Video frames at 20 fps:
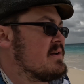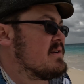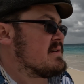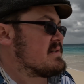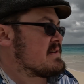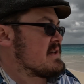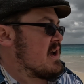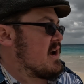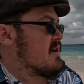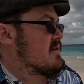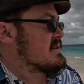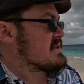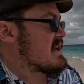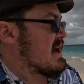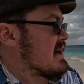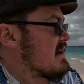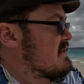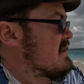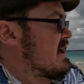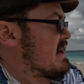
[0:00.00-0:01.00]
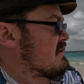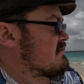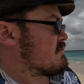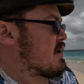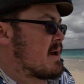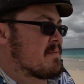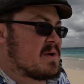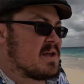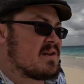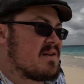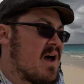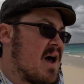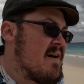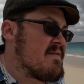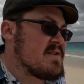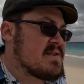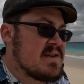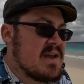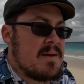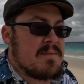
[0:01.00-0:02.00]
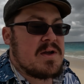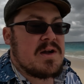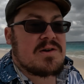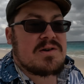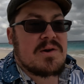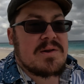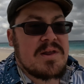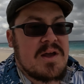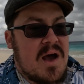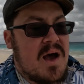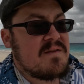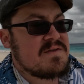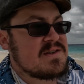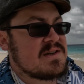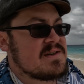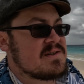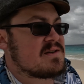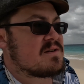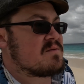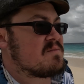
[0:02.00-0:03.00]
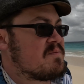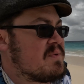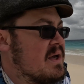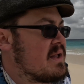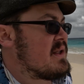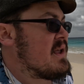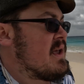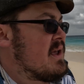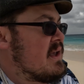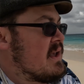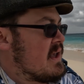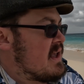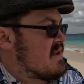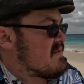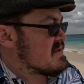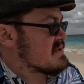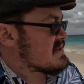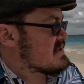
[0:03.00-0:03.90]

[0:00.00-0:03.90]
So it's kind of like, I mean, obviously I'm here during the off season, but even